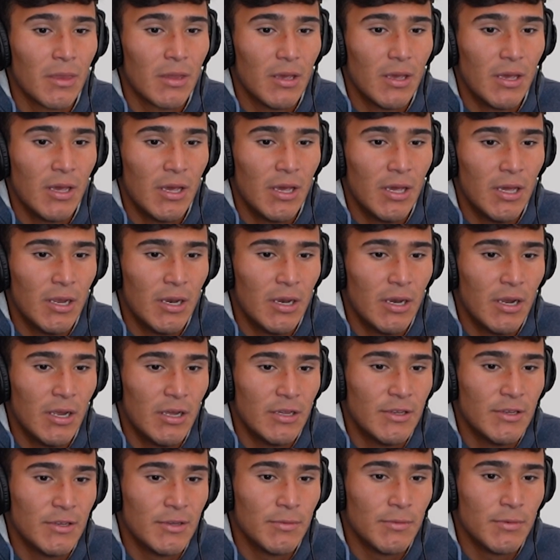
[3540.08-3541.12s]
And I
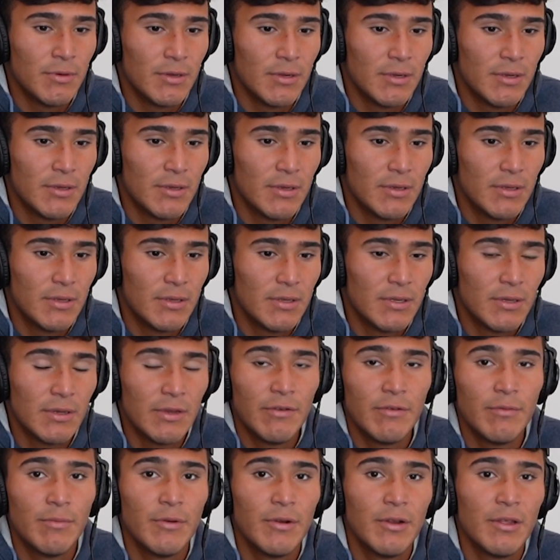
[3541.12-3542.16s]
just want to tell
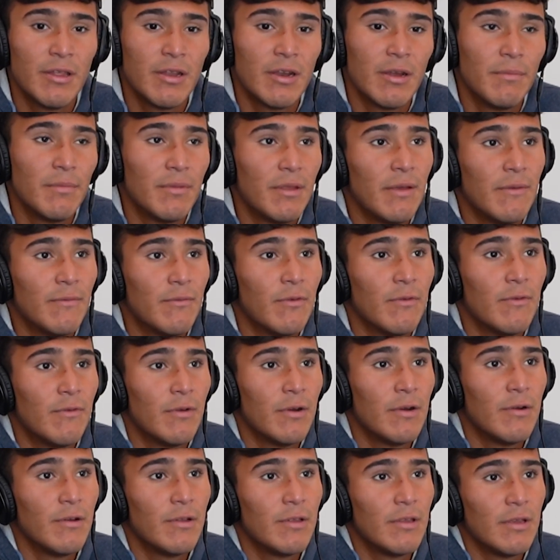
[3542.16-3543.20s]
everybody that I'm thankful
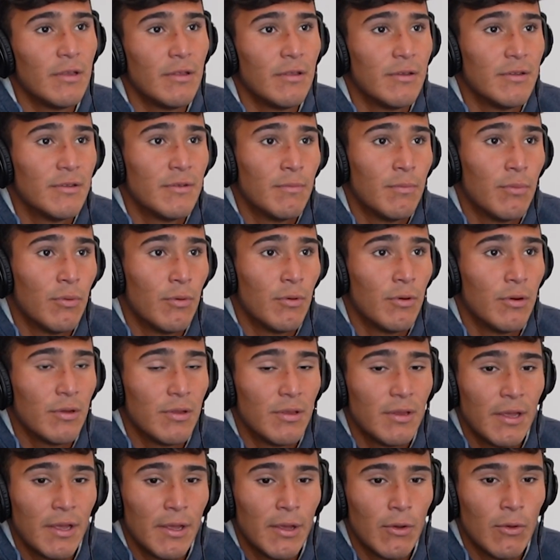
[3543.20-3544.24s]
for everything, the
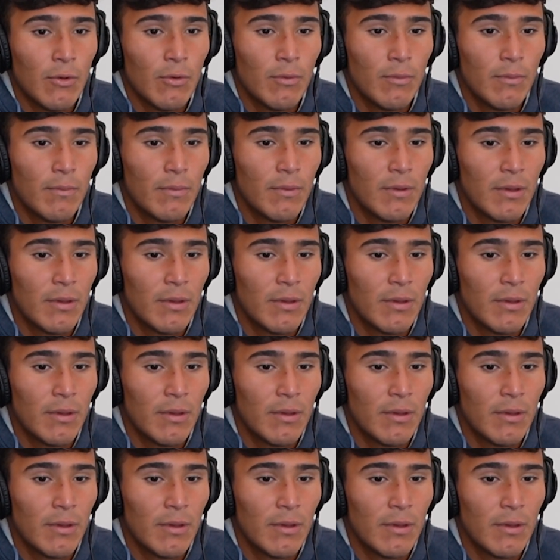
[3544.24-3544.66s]
support, the help,